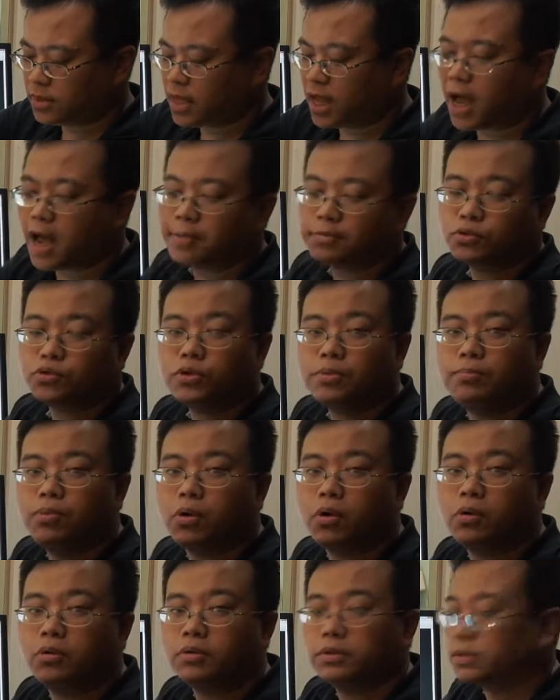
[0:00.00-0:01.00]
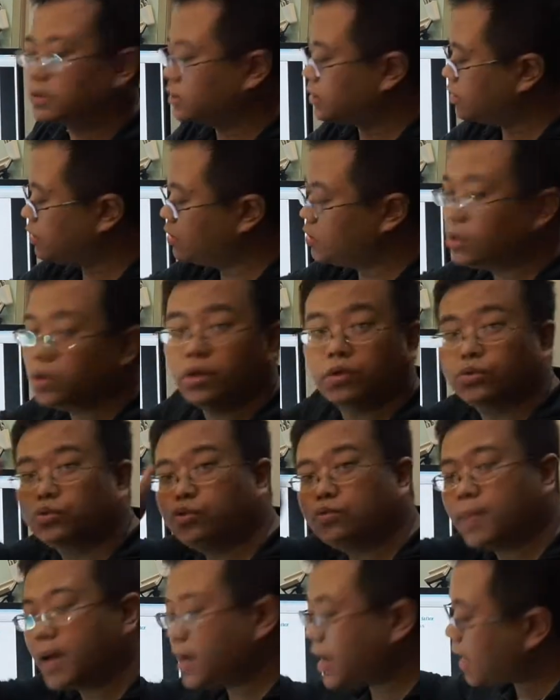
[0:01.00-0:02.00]
upstream port,
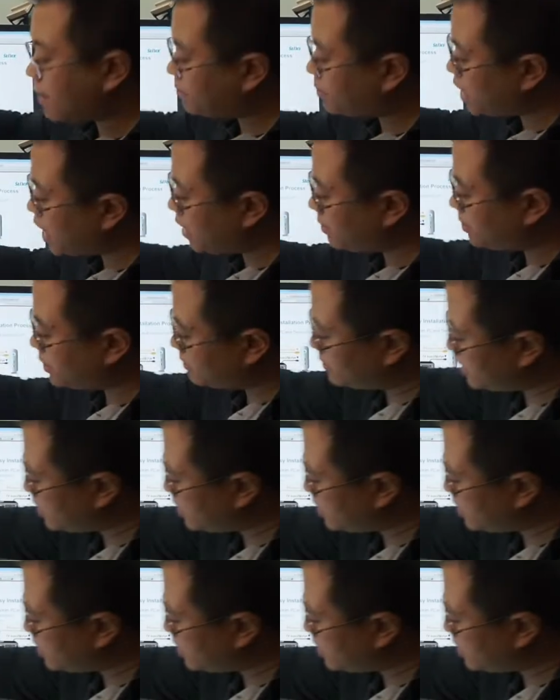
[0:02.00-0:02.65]
to my laptop